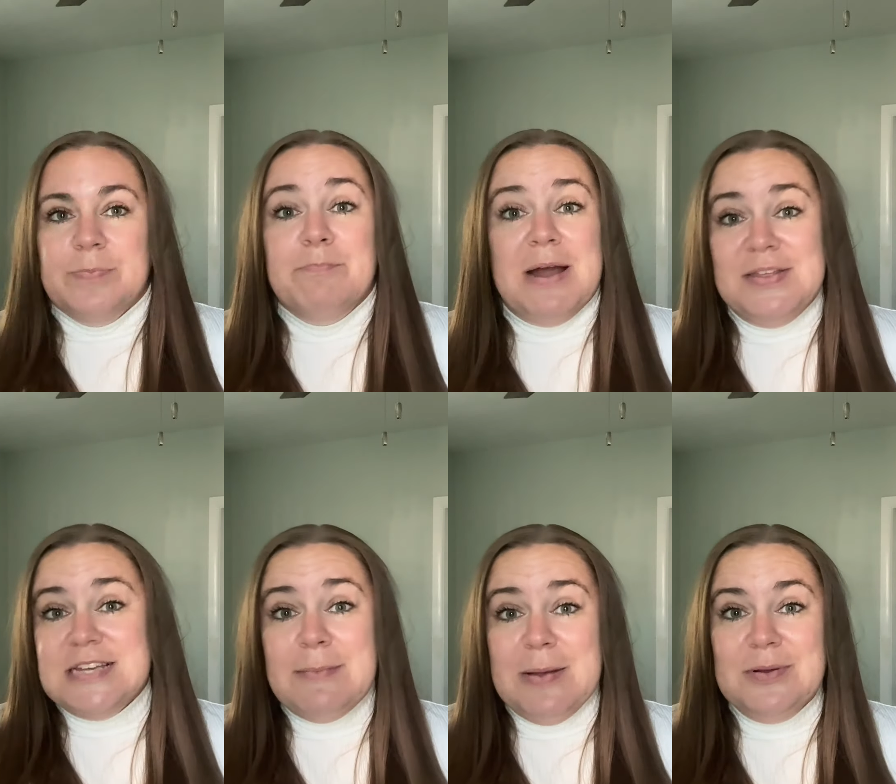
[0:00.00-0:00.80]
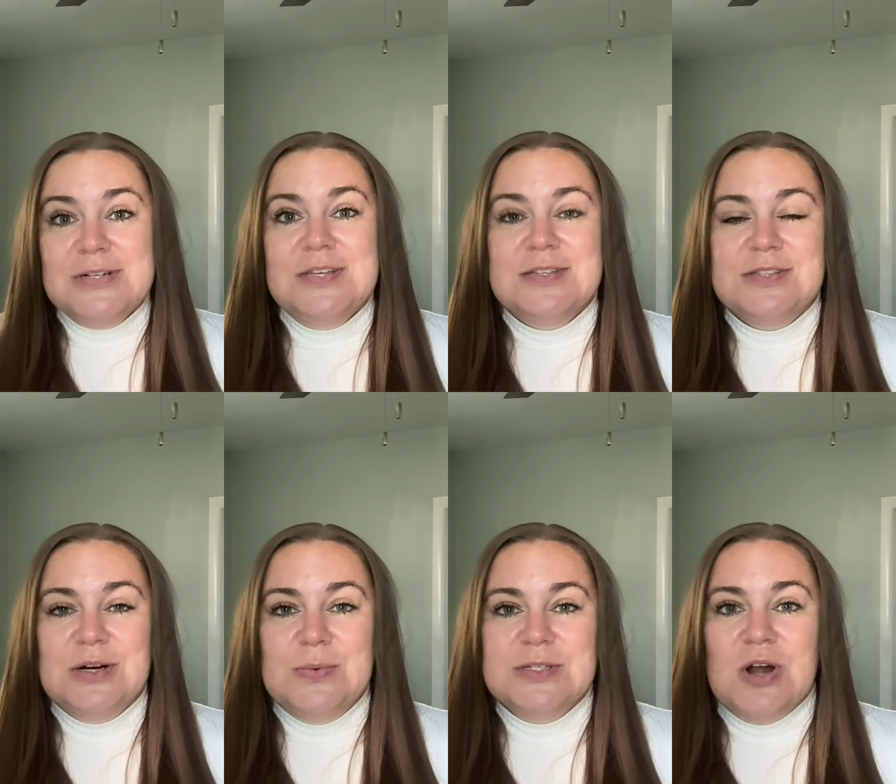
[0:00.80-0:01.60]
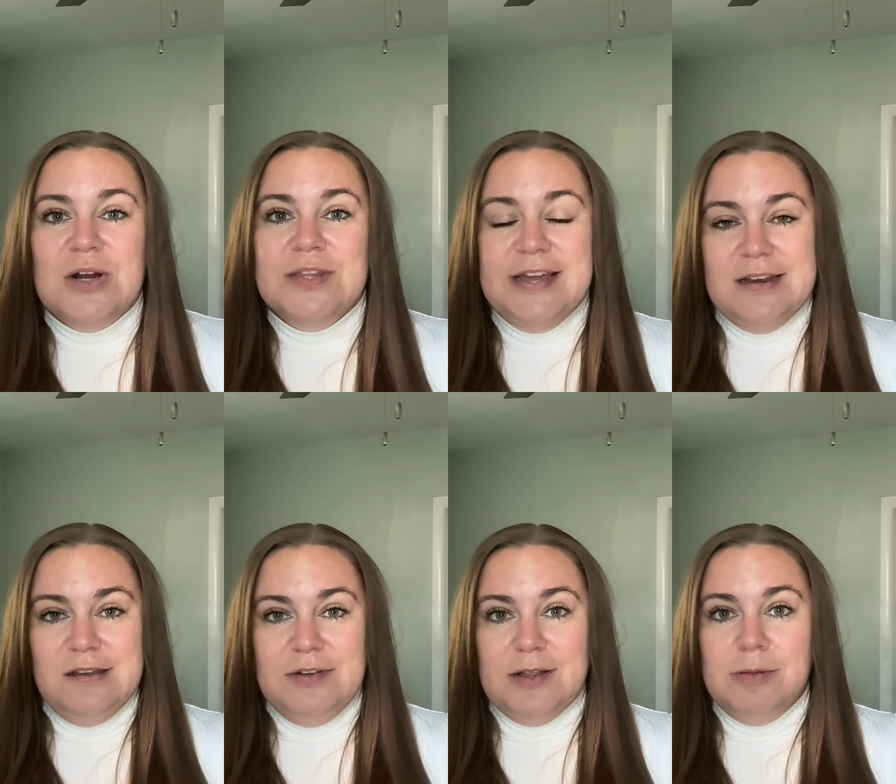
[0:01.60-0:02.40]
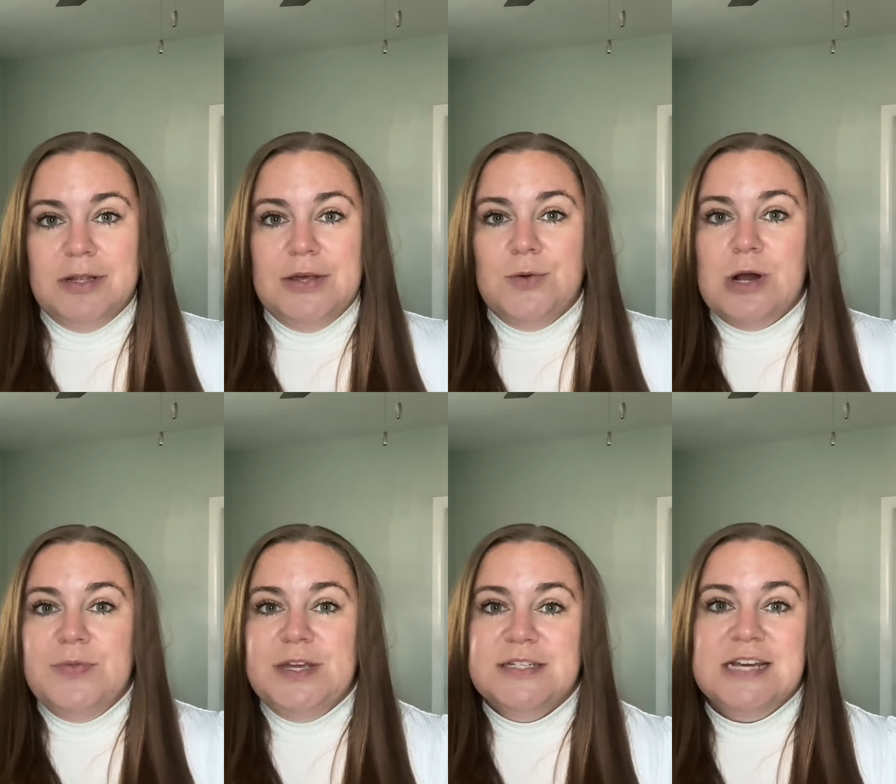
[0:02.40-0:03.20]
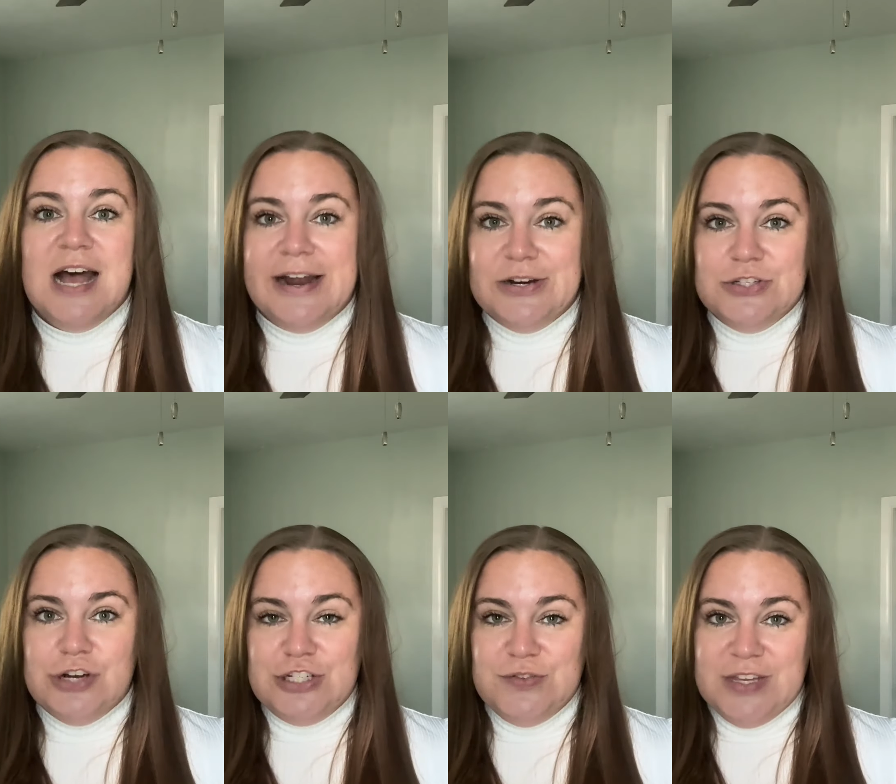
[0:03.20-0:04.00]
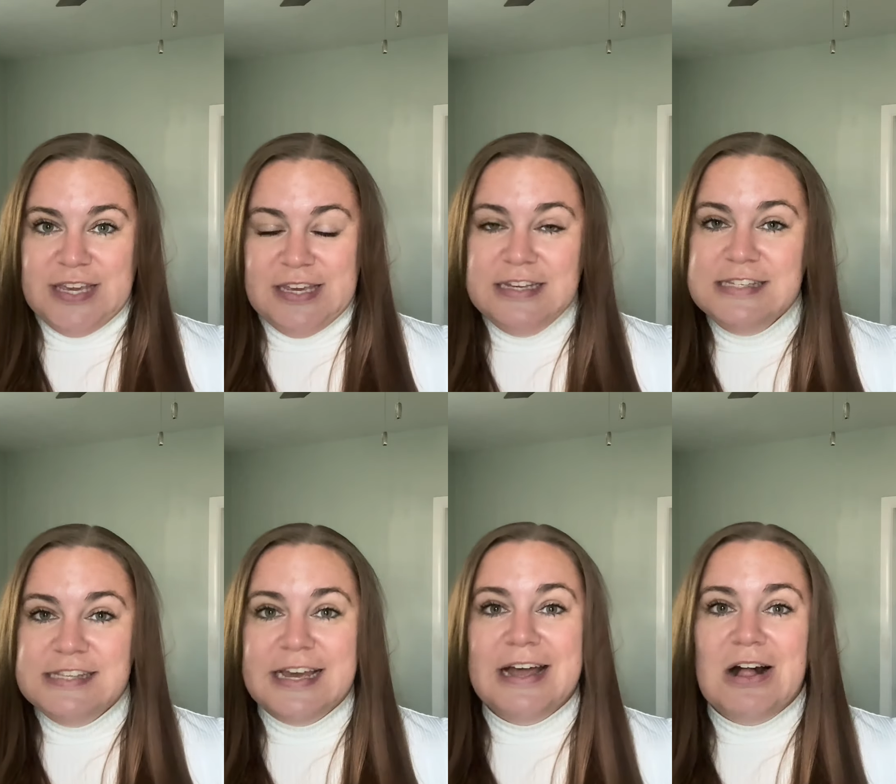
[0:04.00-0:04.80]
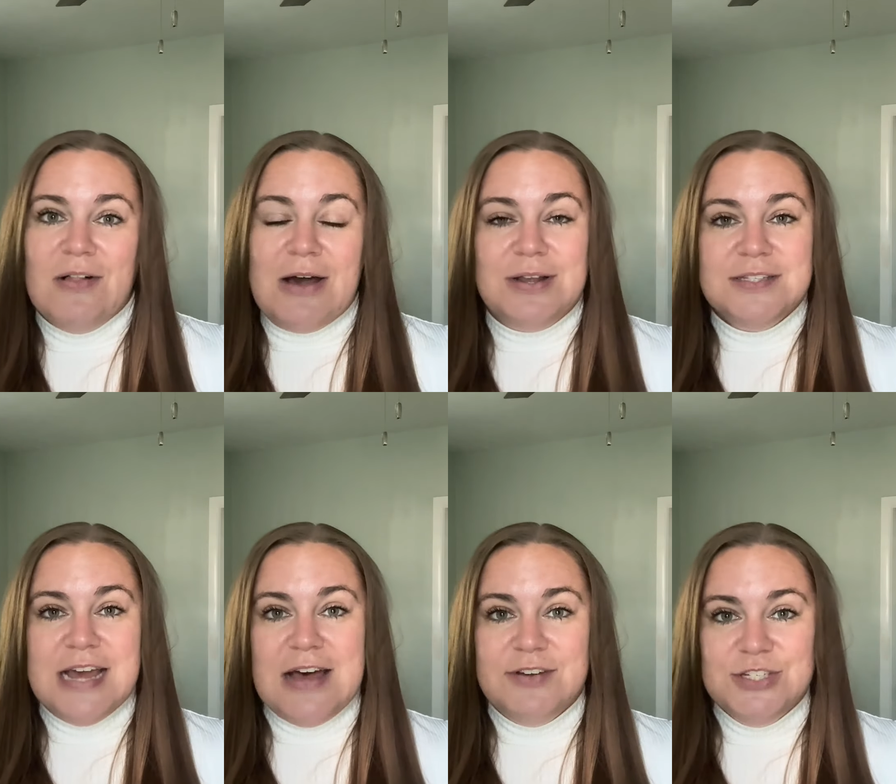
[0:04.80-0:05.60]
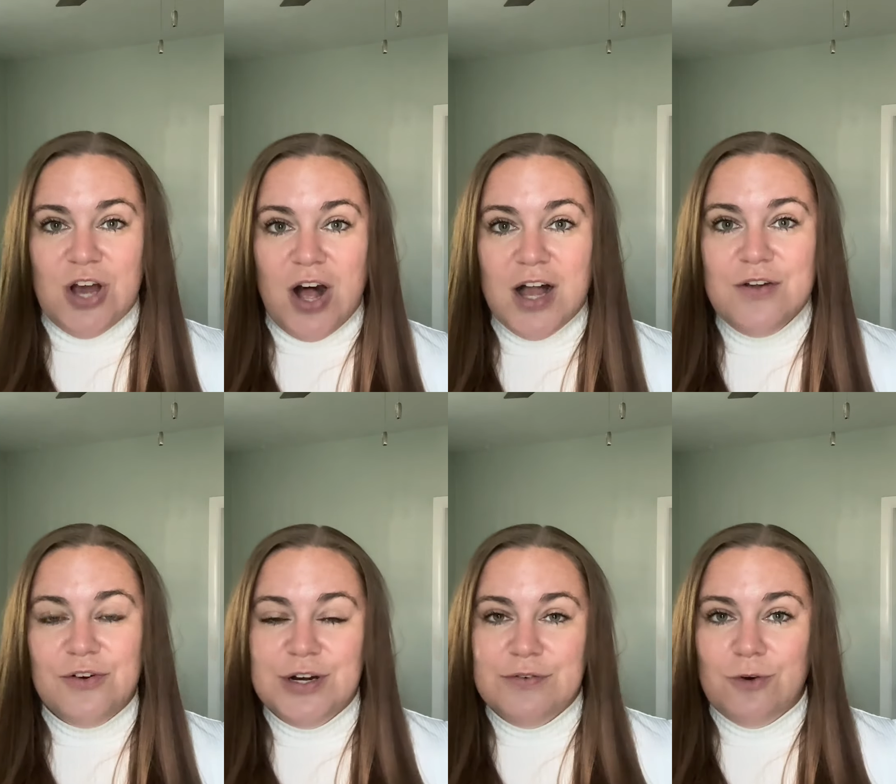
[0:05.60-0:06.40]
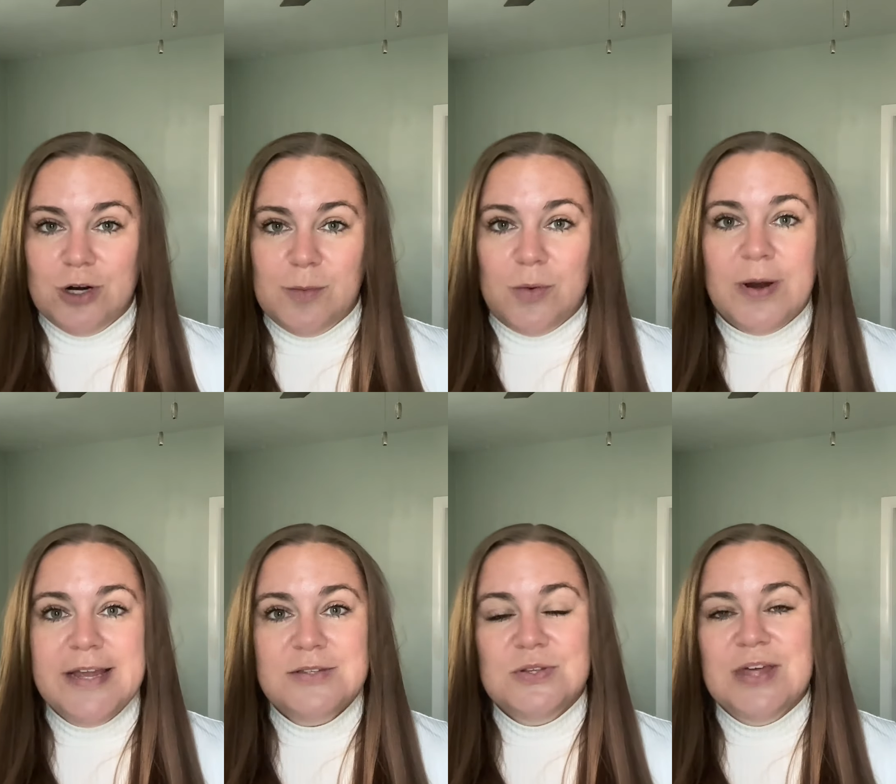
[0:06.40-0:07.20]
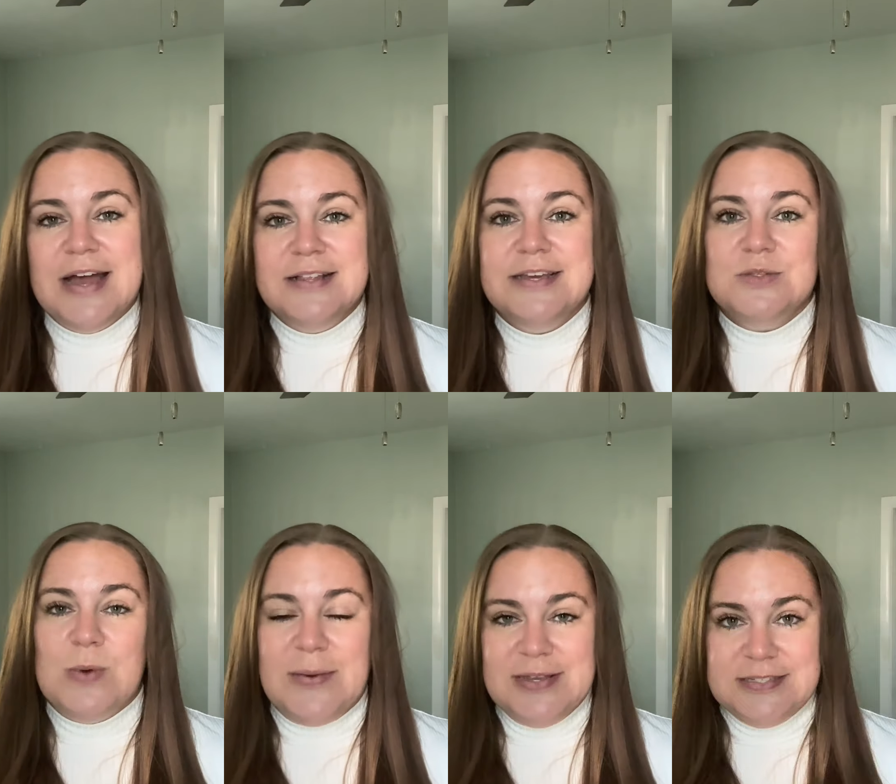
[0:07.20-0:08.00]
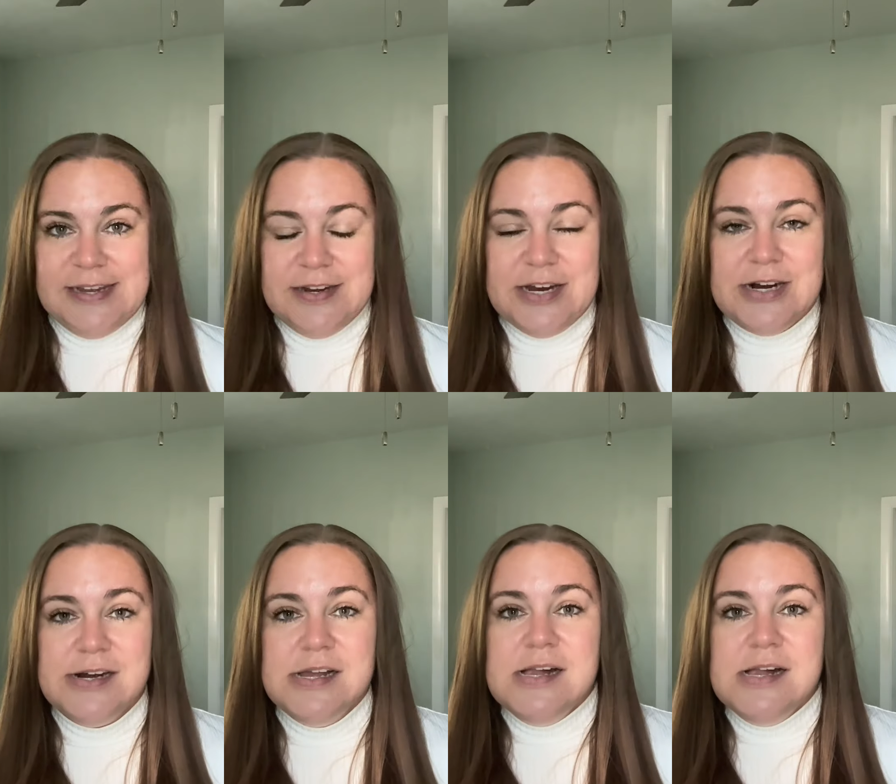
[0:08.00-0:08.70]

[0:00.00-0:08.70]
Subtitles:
By the time I booked this, there was hardly any availability throughout the entire stretch of the Keys that allowed us to have a dog for an affordable rate. So that is why we stayed here.